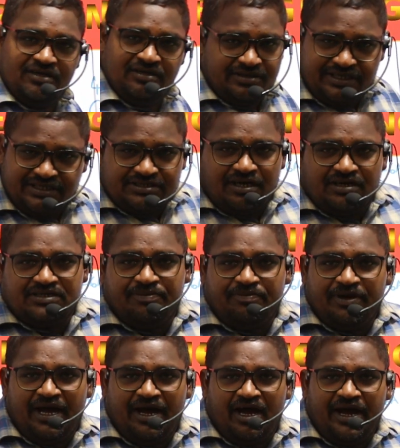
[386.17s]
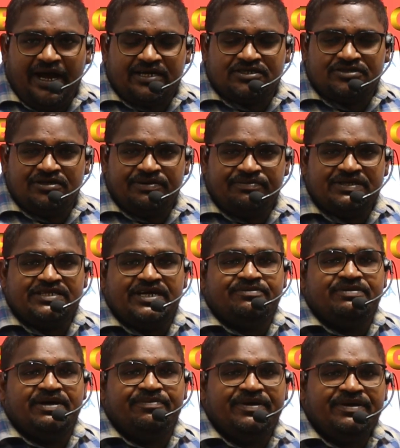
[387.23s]
that is not the uh, active element
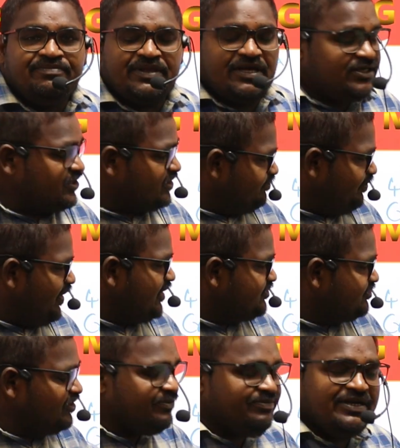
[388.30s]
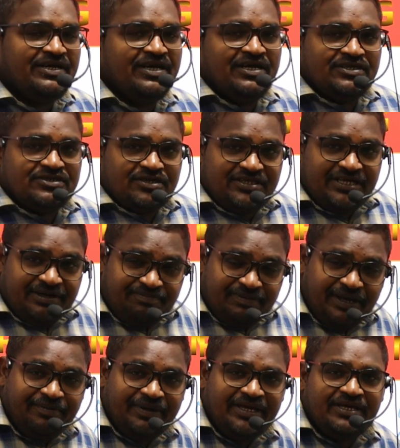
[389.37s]
that may be uh, passive element so that
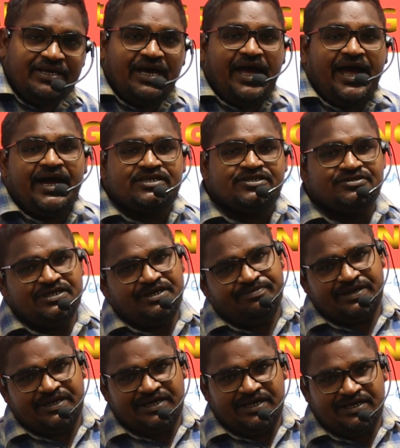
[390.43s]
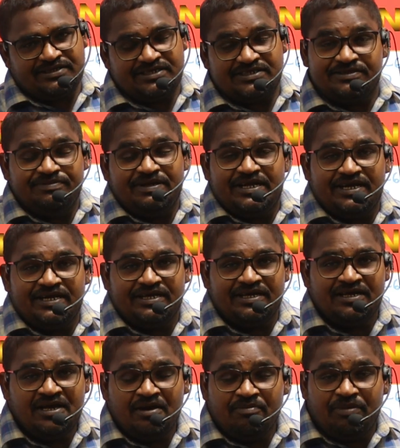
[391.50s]
may be active element like this
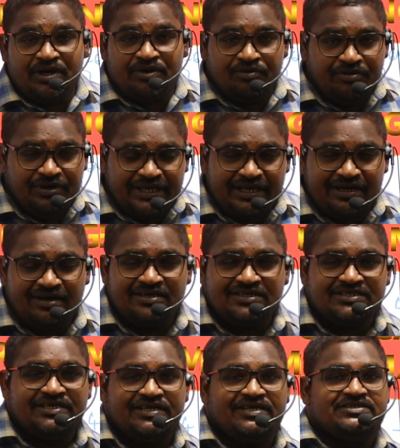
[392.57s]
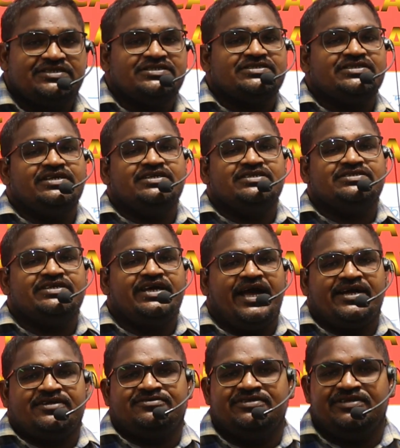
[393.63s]
similarly but we cannot say resistor is the
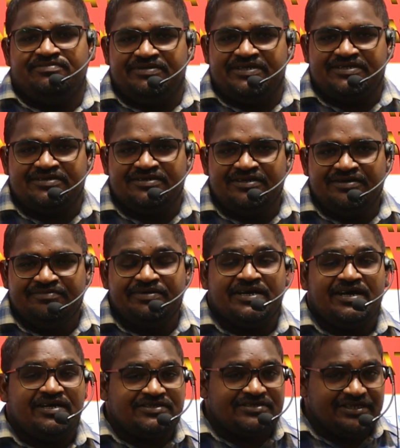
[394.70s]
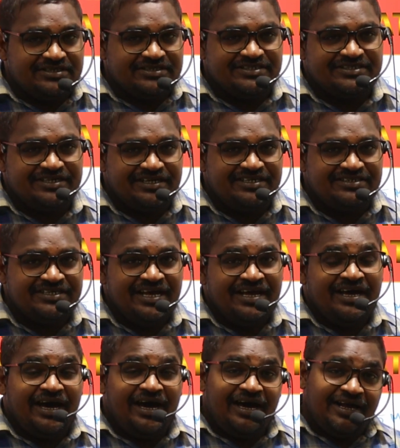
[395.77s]
active element because resistor is
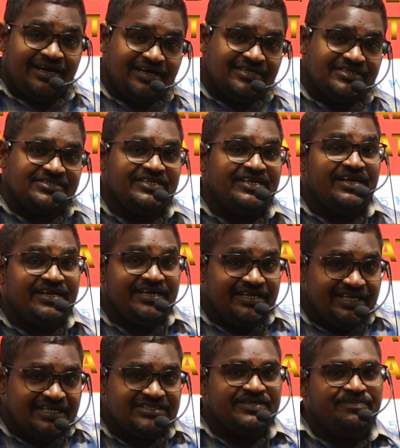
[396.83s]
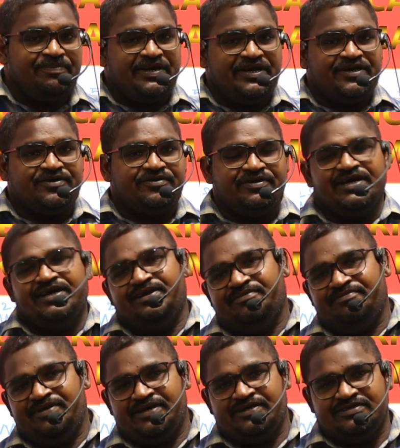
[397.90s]
energy dissipative
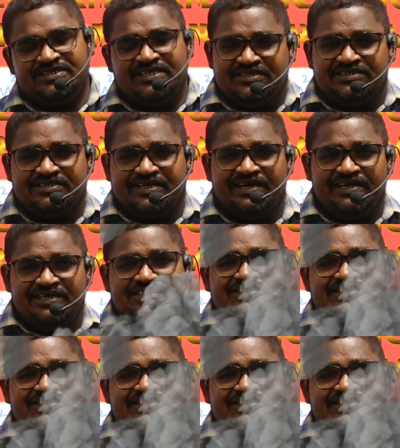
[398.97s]
element just it can